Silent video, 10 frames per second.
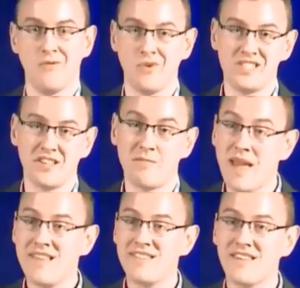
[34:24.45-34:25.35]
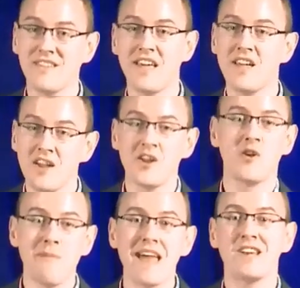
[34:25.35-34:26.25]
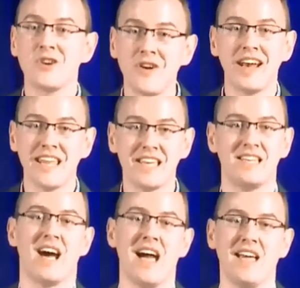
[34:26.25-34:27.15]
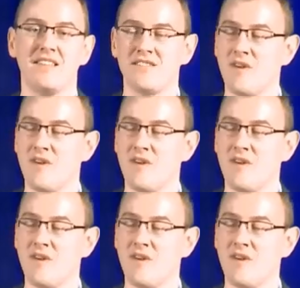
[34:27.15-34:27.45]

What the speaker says: which is basically your Mediterranean diet.